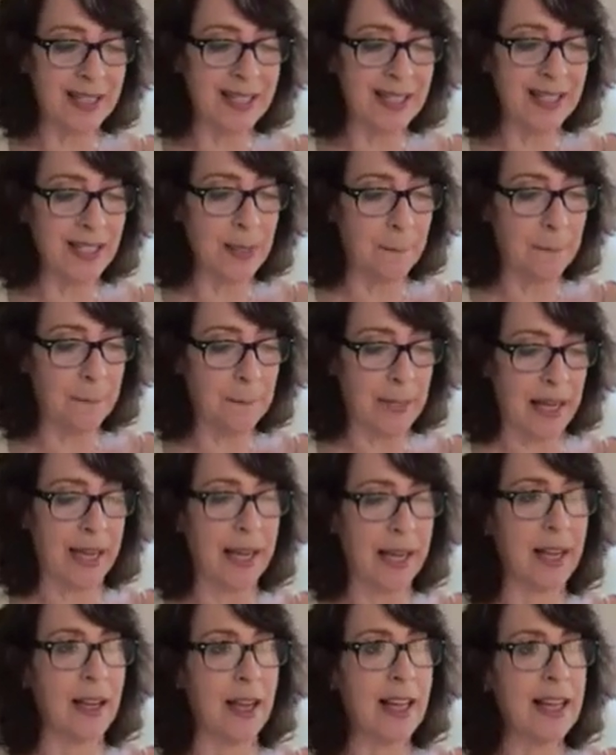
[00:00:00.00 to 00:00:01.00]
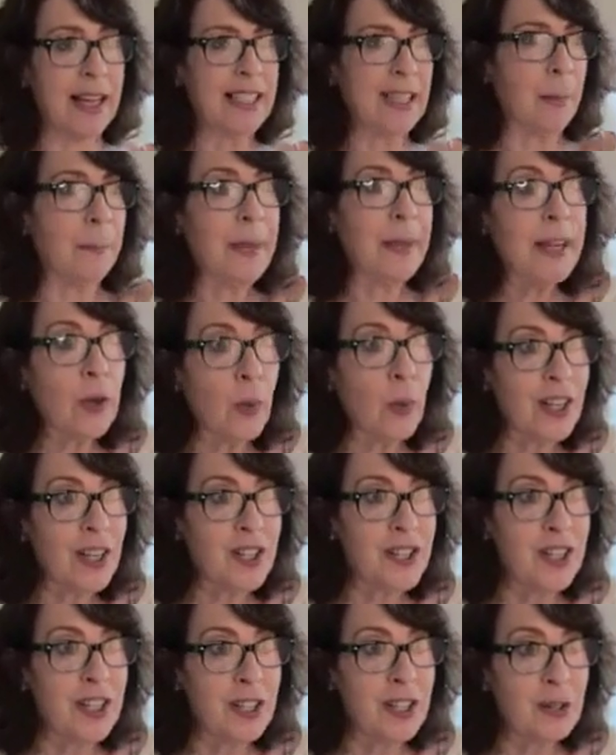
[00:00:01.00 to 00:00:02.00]
This is a big
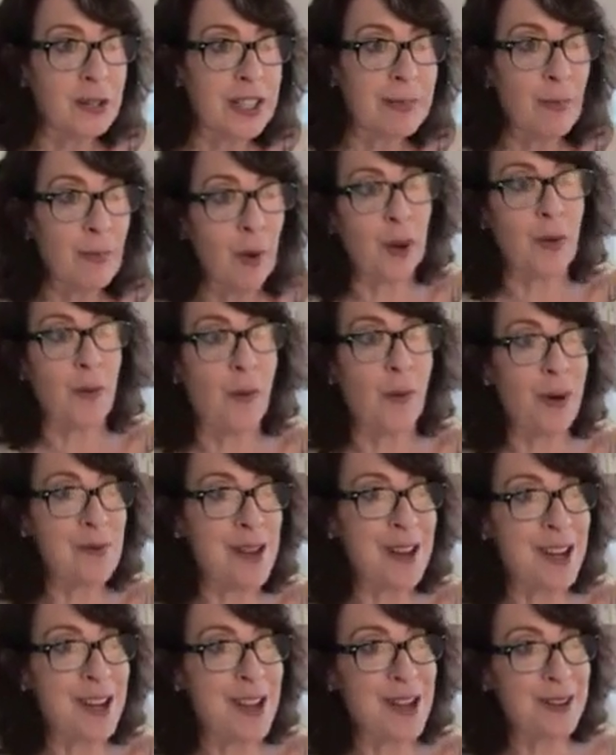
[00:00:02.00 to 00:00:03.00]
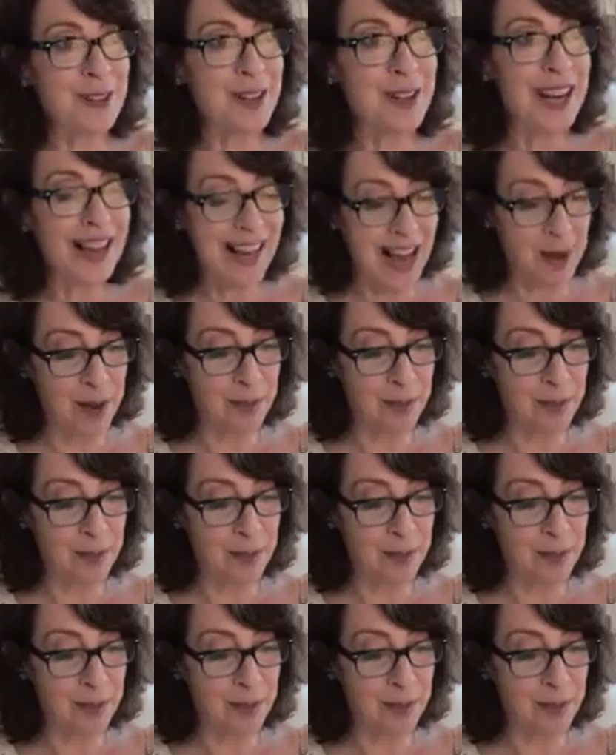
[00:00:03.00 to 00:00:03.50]
question, you smart woman, you.